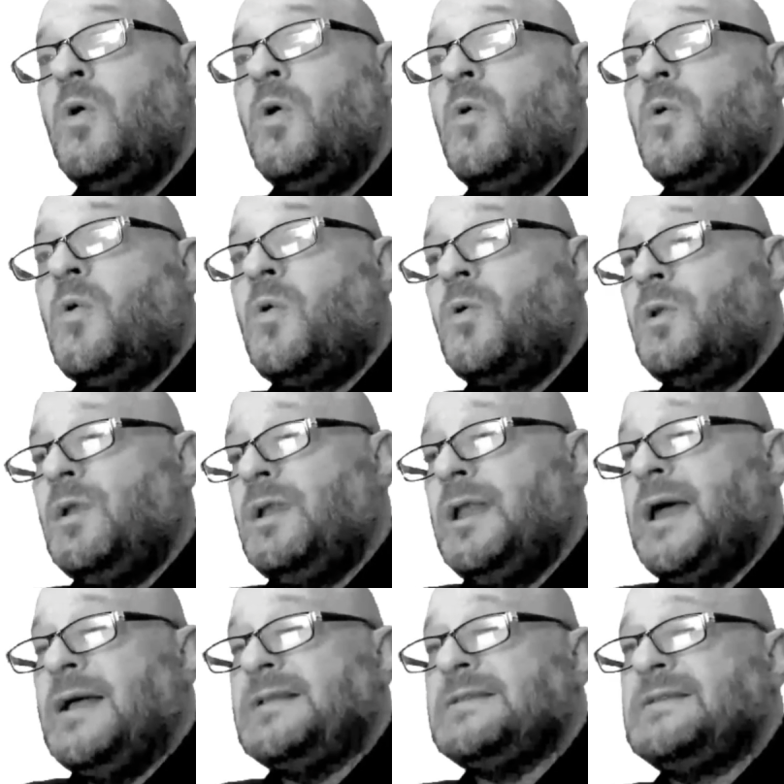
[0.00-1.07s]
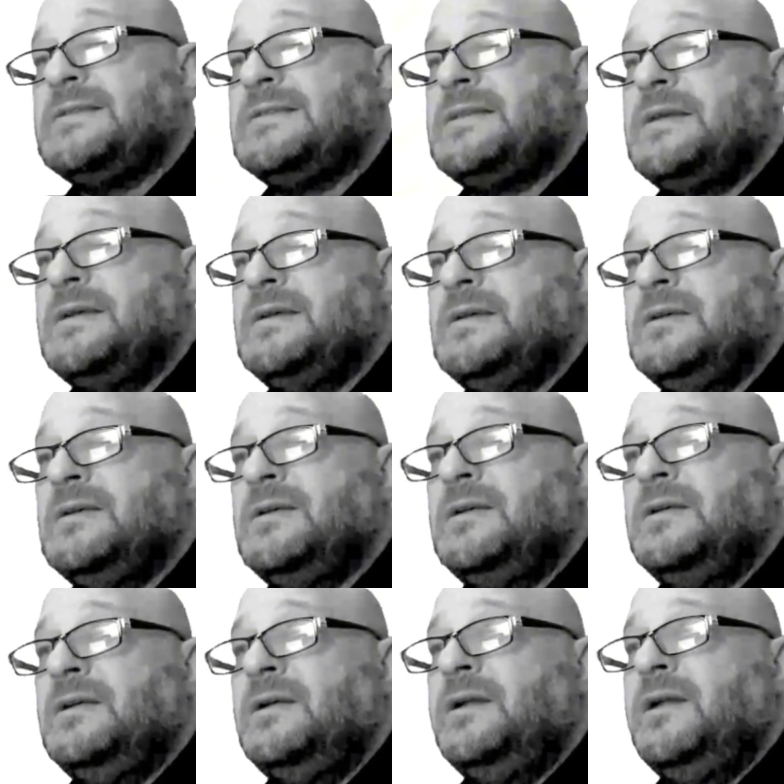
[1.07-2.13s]
or less.
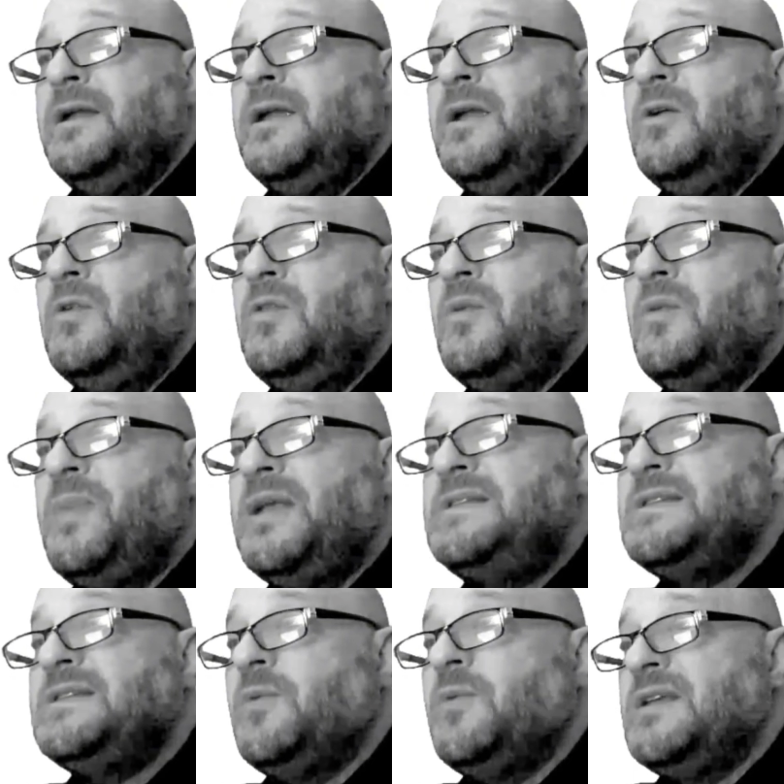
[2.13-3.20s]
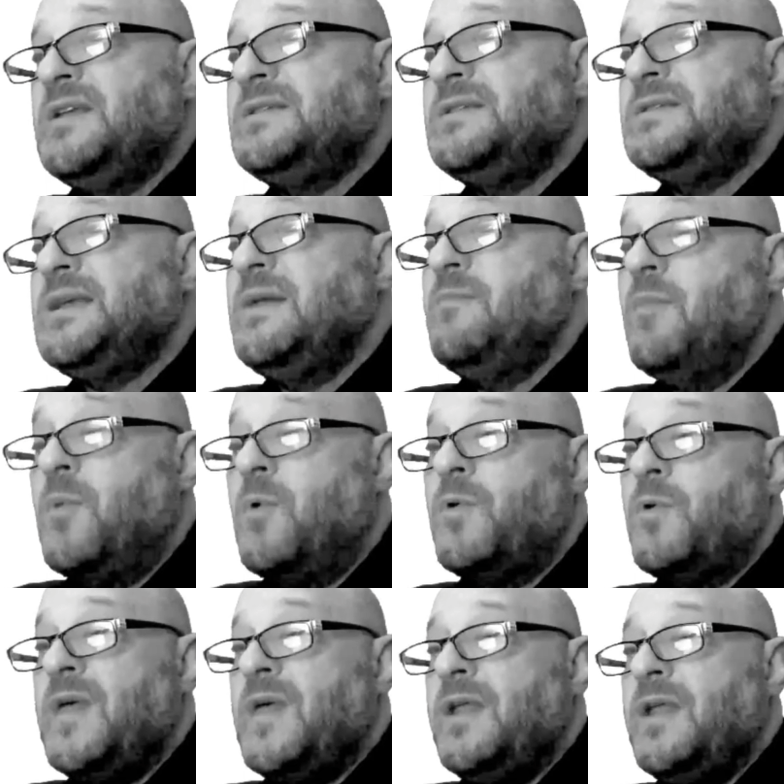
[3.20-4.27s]
Here are the basic ways to say more
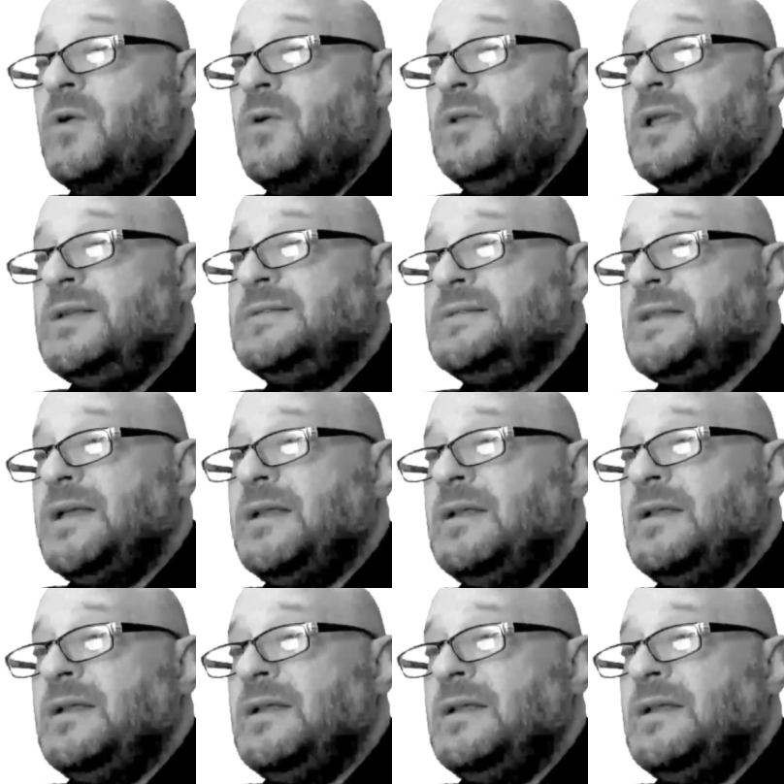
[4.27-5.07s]
than or less than.